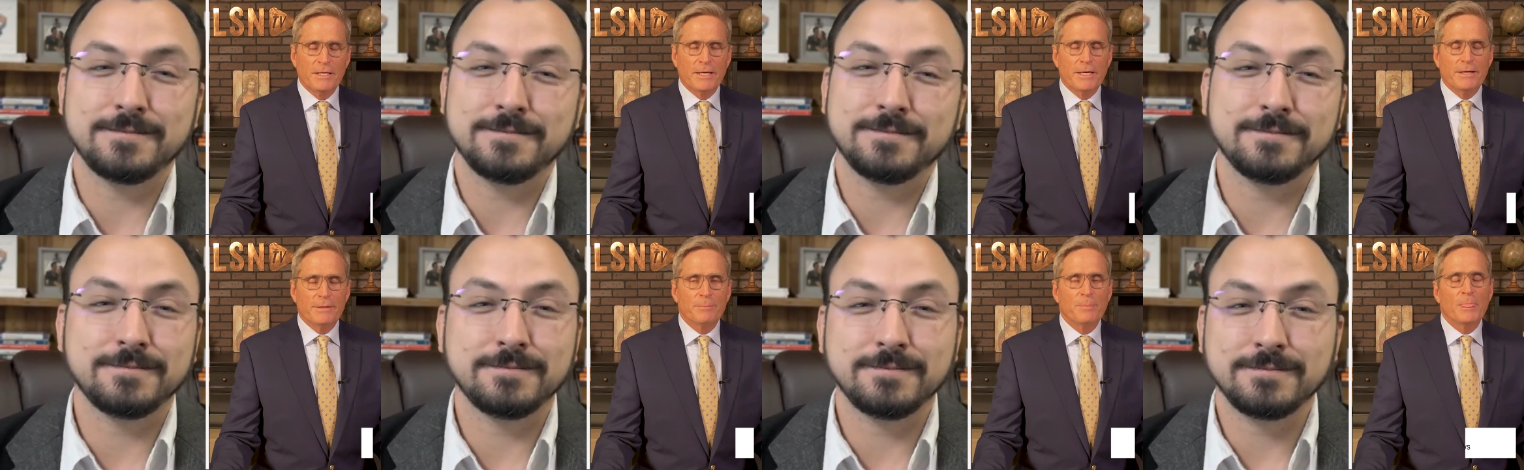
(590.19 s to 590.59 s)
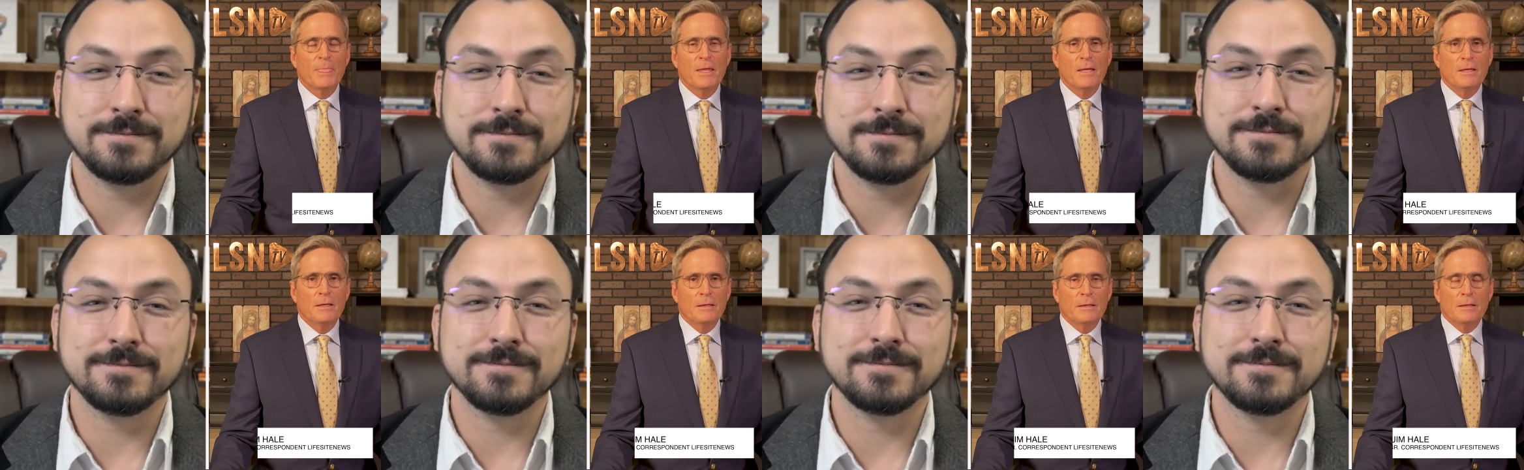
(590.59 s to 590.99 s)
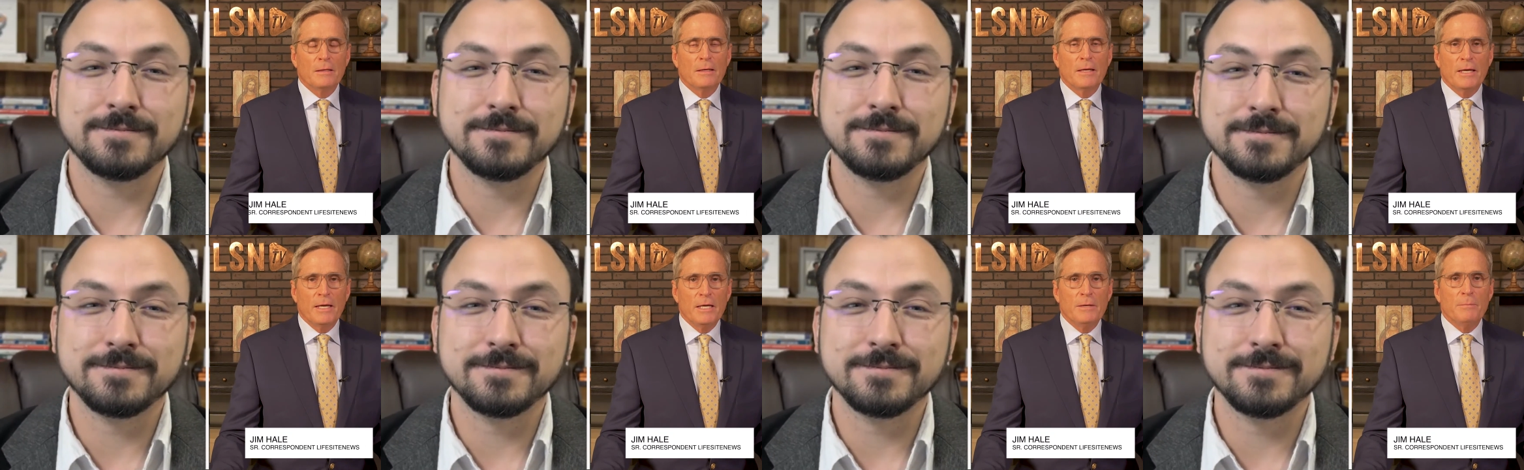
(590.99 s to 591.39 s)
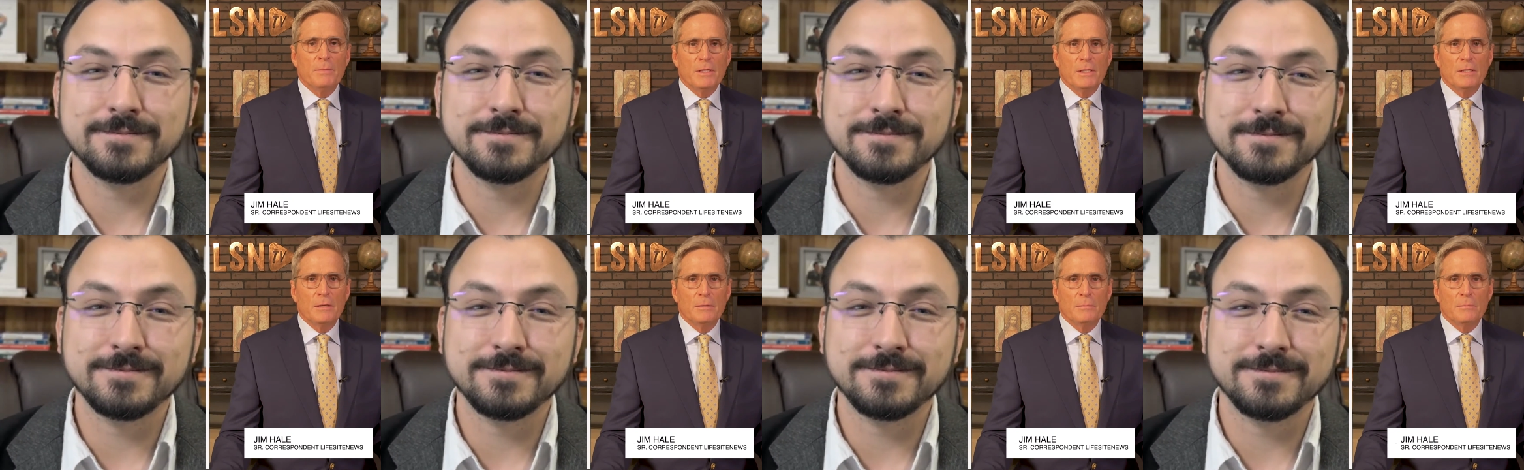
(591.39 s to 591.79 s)
Speaker 1: Yeah.
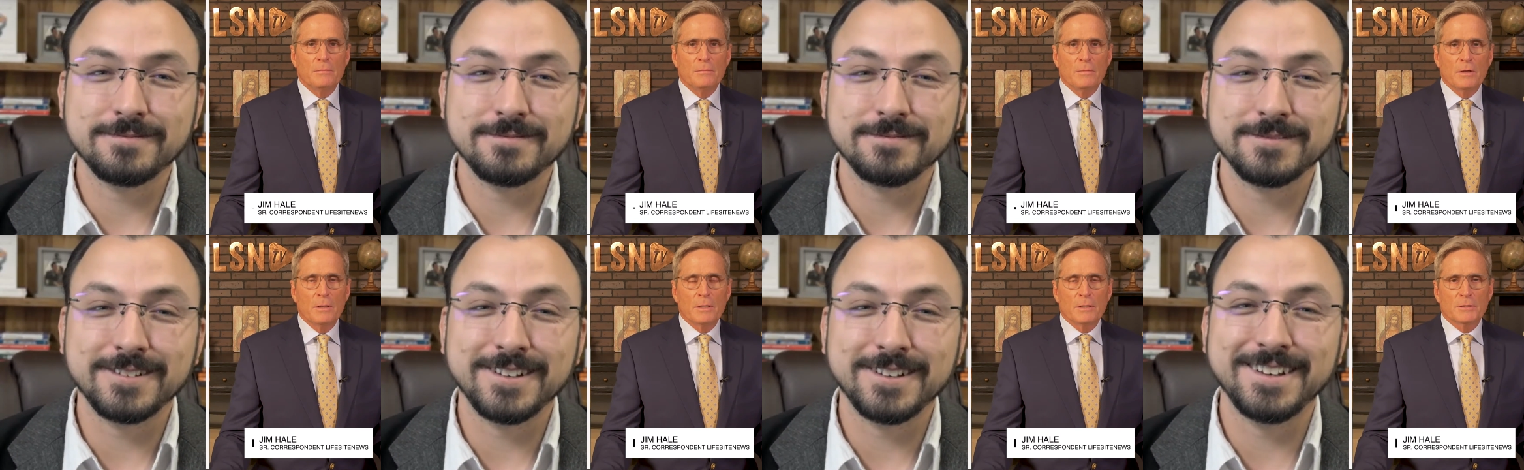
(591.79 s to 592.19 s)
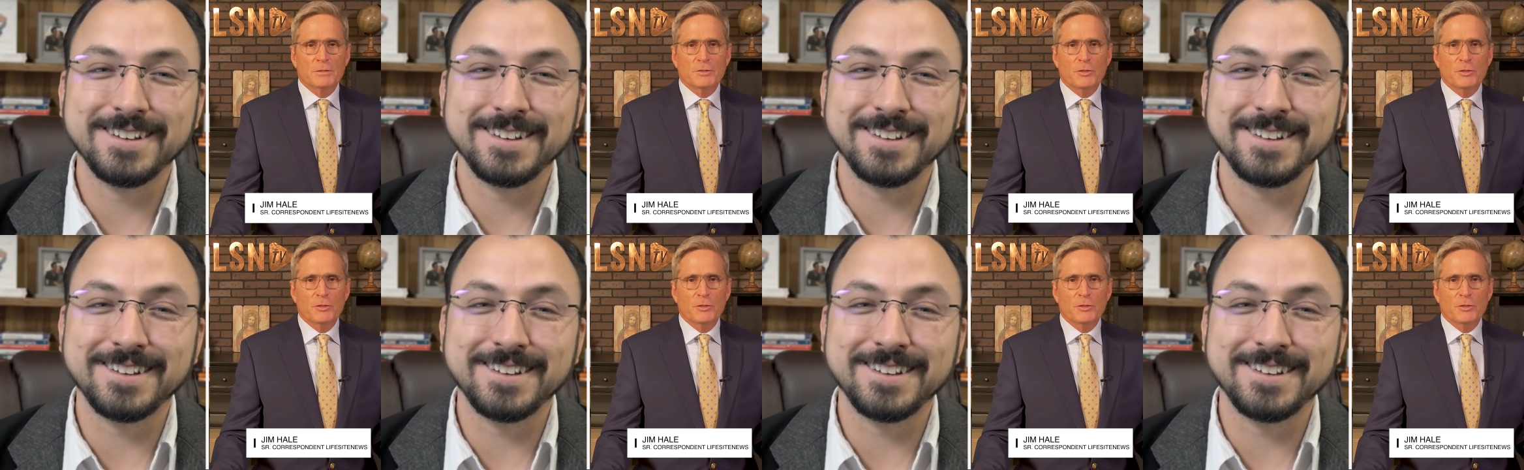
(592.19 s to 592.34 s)
Amen, Mark.